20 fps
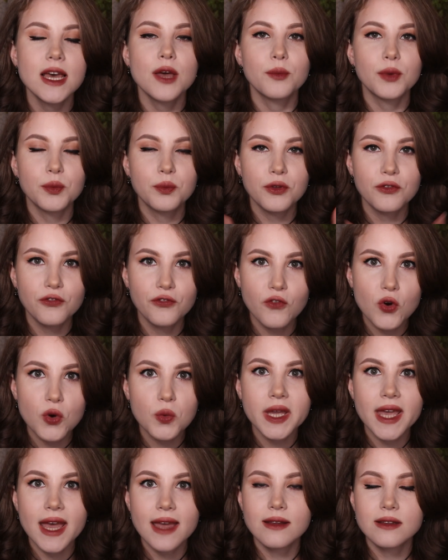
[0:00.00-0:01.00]
But before
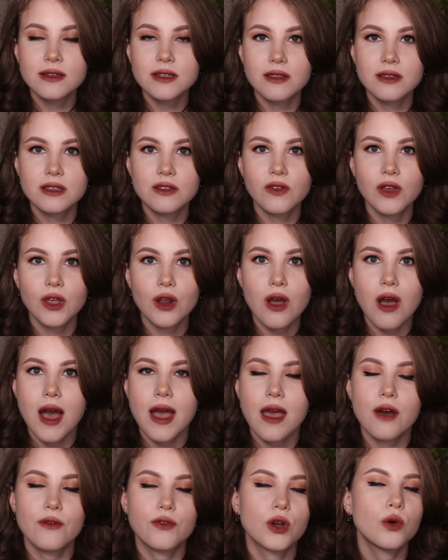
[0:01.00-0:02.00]
we get into this video, I
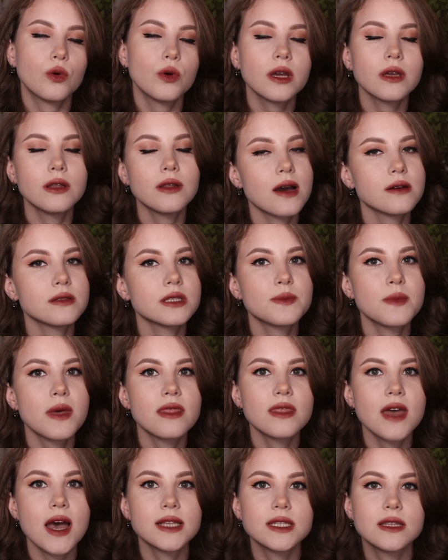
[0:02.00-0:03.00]
have a quick
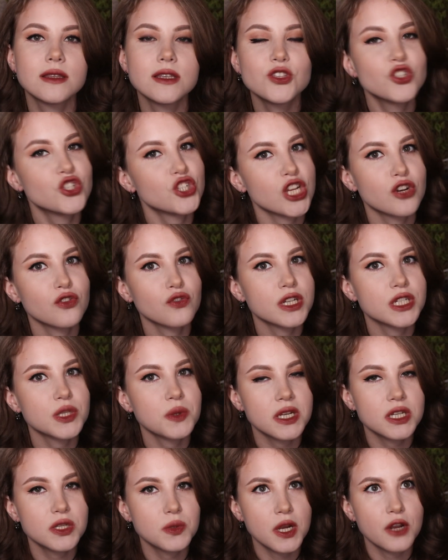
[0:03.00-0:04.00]
announcement that this January
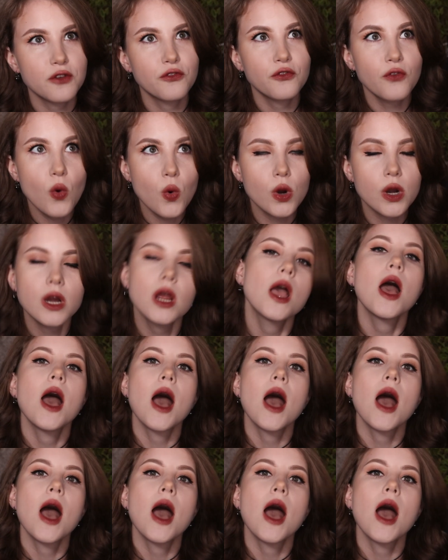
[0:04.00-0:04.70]
2024,